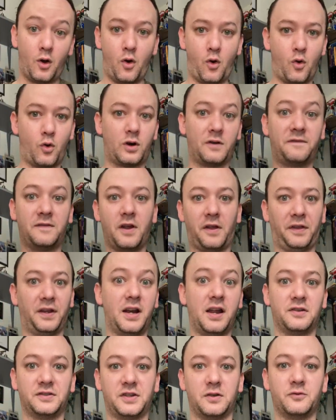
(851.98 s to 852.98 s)
Or, if nothing
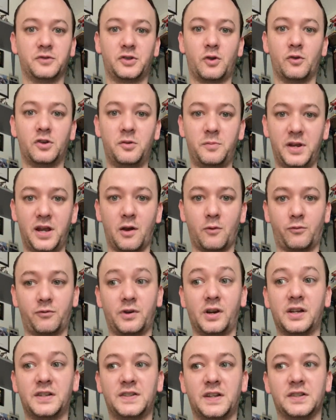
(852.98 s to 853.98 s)
else, it was going to be an
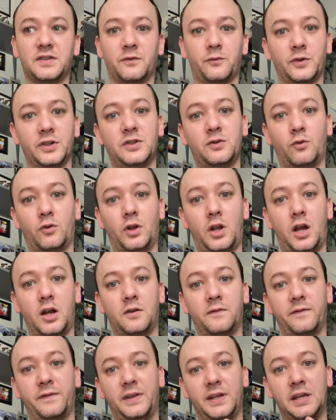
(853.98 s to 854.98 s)
extensive retool
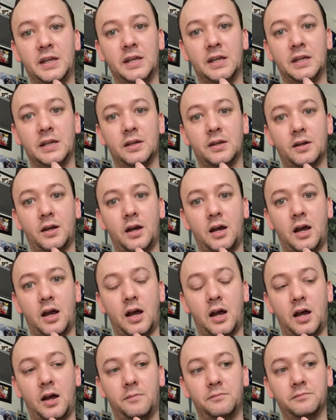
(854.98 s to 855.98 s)
of the
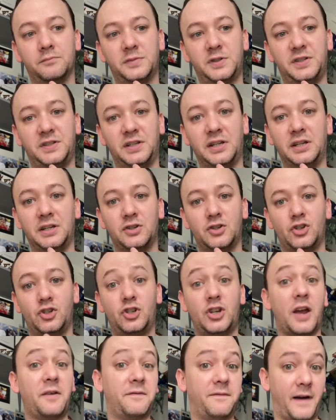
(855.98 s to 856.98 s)
Siege
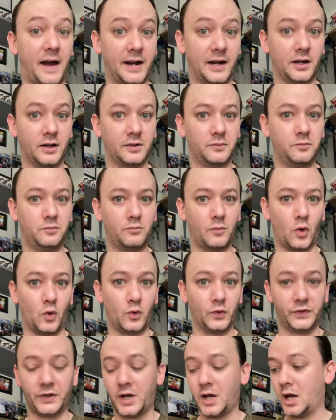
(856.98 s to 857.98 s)
Jetfire
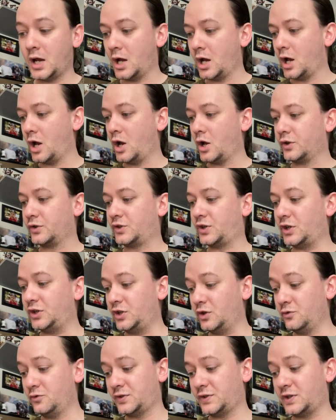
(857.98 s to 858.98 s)
mold. To
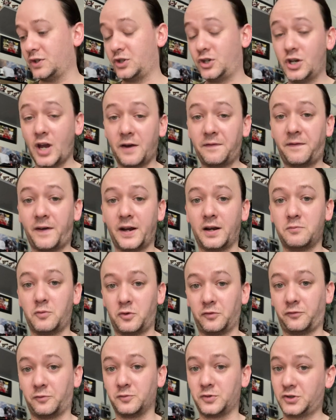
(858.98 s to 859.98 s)
use the Jetfire
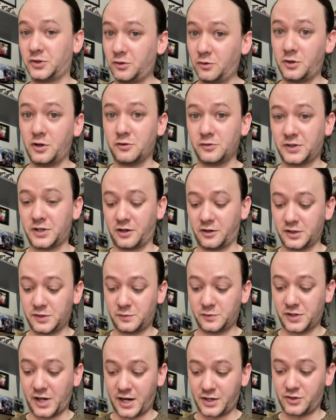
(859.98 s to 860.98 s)
mold from Studio Series
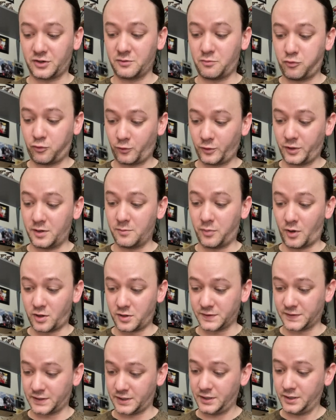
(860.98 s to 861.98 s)
was actually pretty
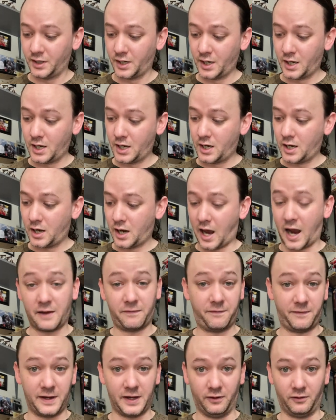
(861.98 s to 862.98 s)
ballsy, I
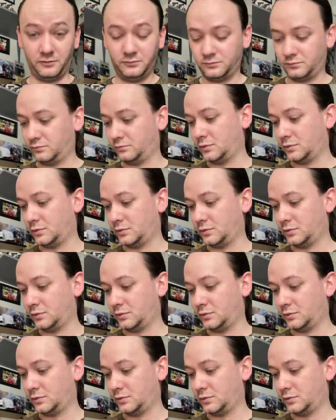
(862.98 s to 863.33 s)
feel.